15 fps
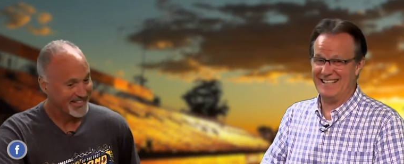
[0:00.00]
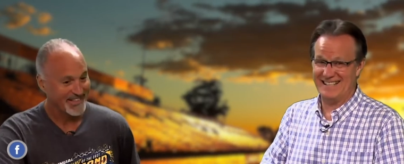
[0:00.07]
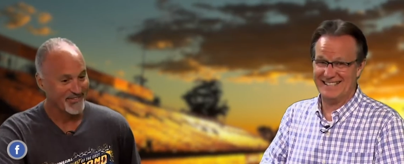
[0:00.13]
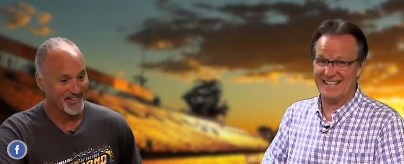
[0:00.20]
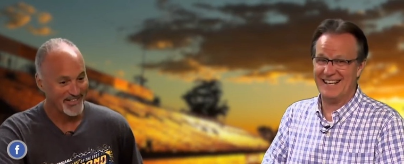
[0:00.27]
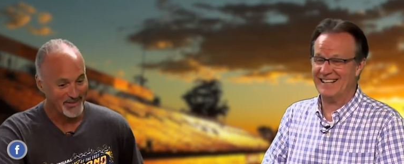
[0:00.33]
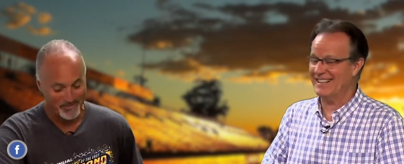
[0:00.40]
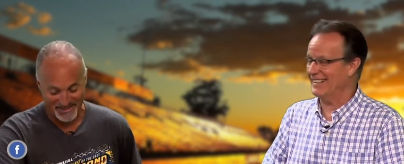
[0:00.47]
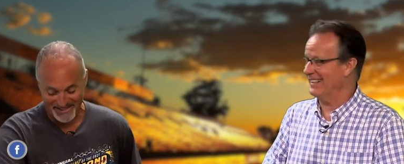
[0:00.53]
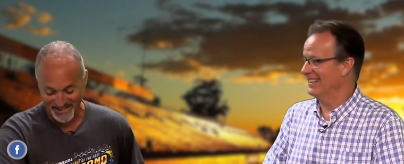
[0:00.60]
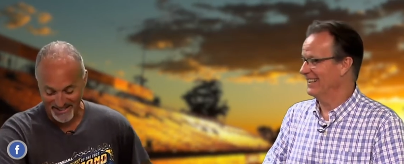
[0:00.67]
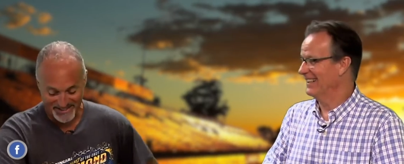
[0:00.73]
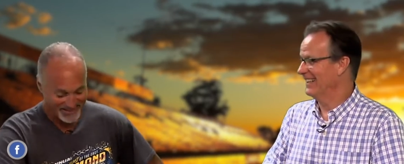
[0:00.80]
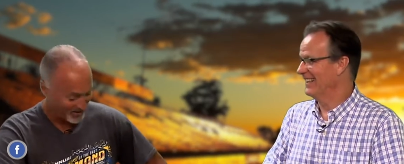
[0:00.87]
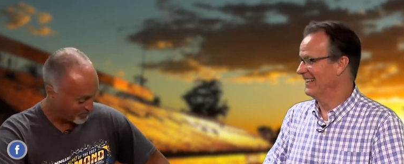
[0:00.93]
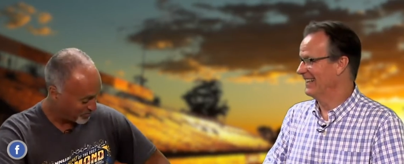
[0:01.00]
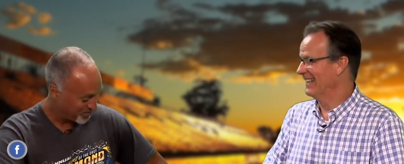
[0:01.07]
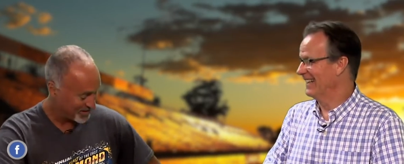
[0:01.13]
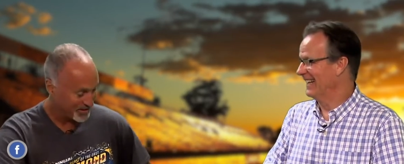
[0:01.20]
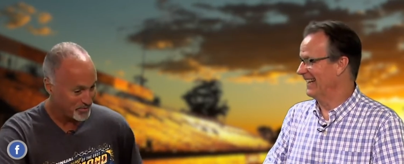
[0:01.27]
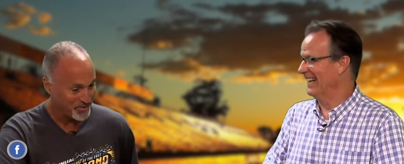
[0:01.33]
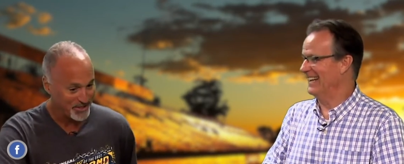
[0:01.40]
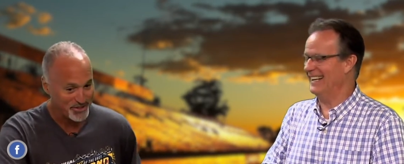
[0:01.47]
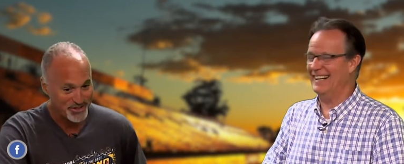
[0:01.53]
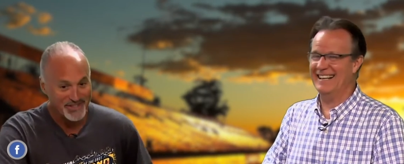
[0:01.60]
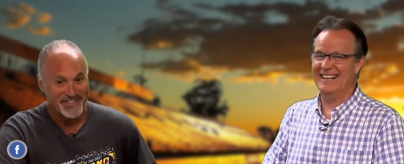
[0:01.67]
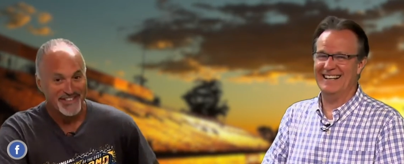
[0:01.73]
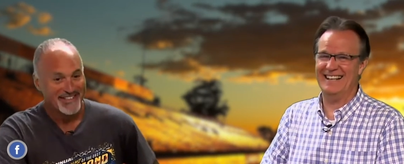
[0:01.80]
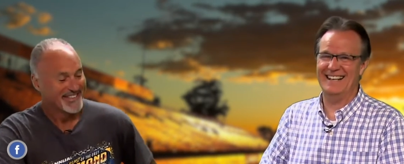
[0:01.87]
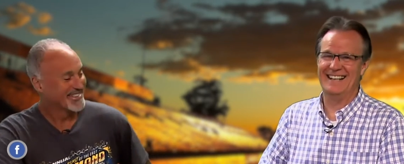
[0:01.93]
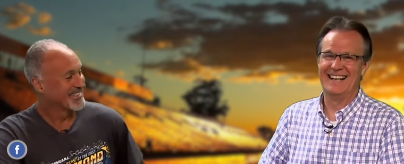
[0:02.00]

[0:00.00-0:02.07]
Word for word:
Speaker 1: Every day. My tan's not from being at the beach.